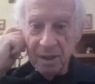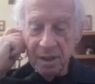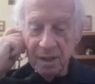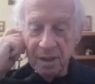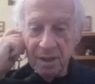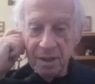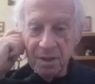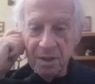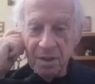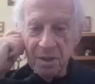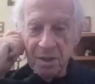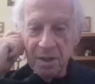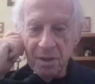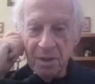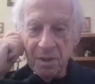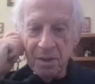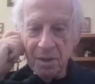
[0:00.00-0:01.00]
you sound like
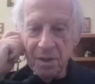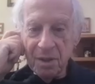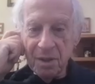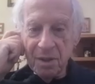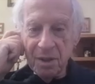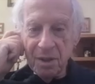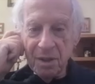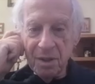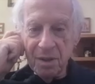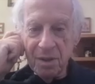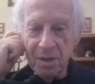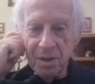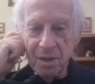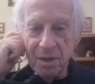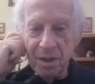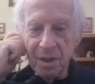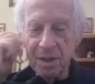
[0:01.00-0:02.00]
a bargain at that
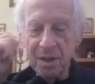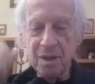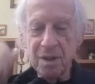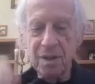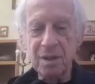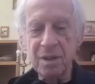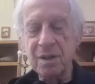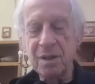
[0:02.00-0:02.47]
price to me.